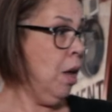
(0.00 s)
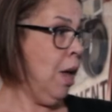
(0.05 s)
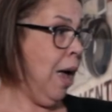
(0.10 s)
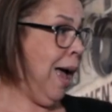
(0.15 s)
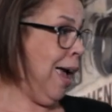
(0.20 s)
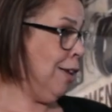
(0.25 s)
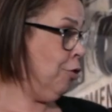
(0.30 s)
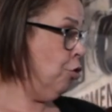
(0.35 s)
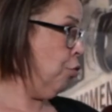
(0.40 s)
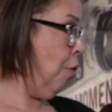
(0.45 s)

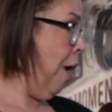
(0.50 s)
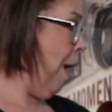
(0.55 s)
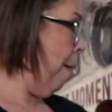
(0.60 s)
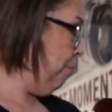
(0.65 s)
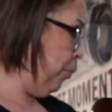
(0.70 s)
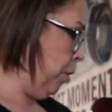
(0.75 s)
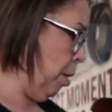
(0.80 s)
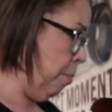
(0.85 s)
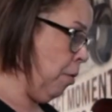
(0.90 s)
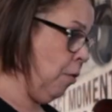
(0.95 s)
I
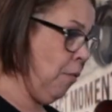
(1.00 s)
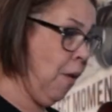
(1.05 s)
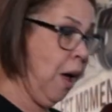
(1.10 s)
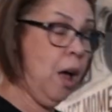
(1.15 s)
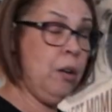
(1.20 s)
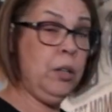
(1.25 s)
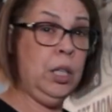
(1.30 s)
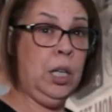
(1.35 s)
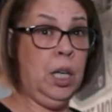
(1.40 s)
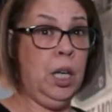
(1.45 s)
drop them
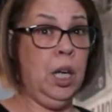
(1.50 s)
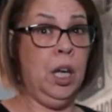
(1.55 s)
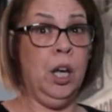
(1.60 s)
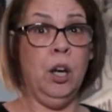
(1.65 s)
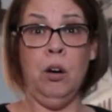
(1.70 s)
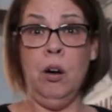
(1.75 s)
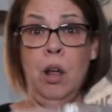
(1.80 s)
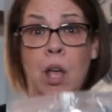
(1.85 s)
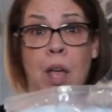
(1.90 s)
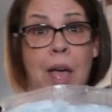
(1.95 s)
around
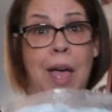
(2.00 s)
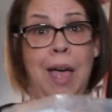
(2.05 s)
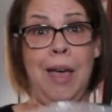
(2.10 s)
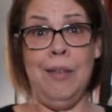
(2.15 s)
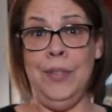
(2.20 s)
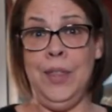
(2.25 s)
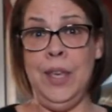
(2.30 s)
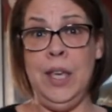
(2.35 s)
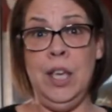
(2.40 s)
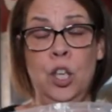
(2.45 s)
here,
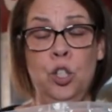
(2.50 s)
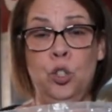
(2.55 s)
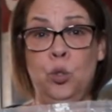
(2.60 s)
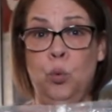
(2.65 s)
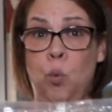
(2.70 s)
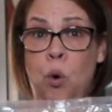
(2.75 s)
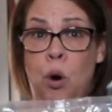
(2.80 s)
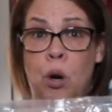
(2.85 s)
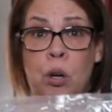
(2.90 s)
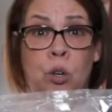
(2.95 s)
and these
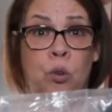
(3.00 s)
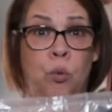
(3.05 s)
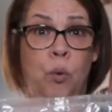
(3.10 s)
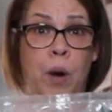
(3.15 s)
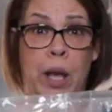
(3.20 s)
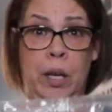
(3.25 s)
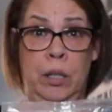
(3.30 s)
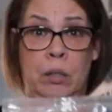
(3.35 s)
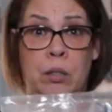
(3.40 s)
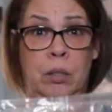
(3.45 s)
were
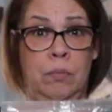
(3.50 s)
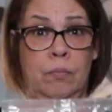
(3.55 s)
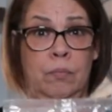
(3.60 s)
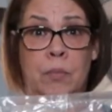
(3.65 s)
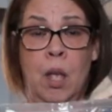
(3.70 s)
great.